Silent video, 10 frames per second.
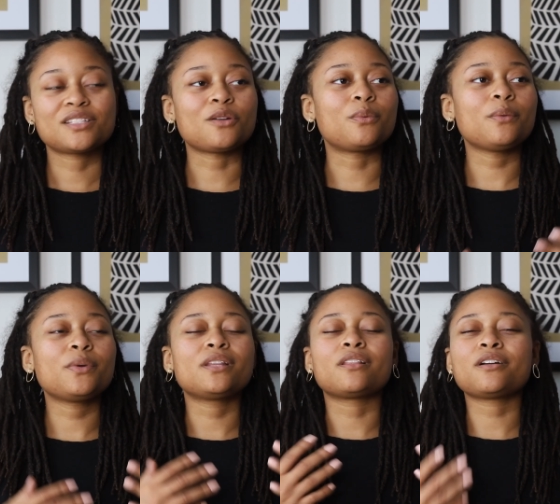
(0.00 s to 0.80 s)
So when
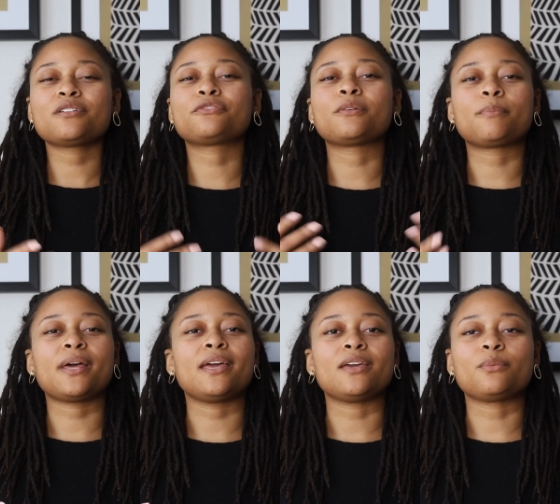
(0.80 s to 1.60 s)
we learn from
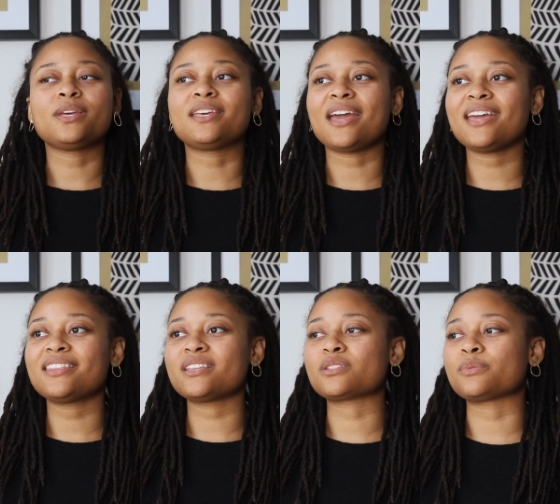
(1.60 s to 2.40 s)
pain, we
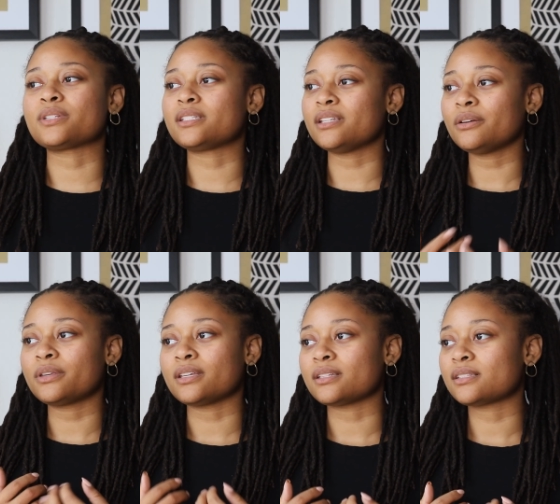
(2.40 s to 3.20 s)
gain this
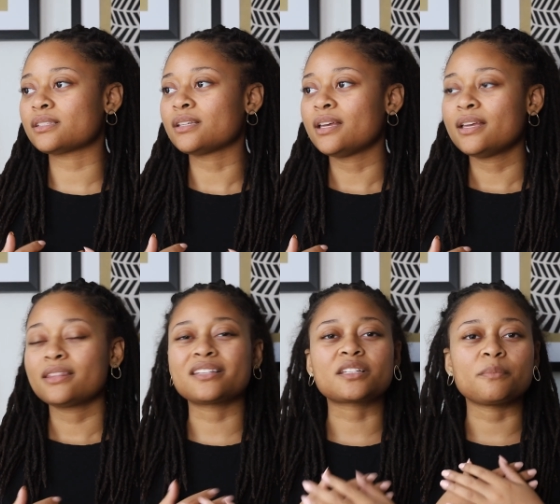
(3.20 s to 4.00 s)
resilience, this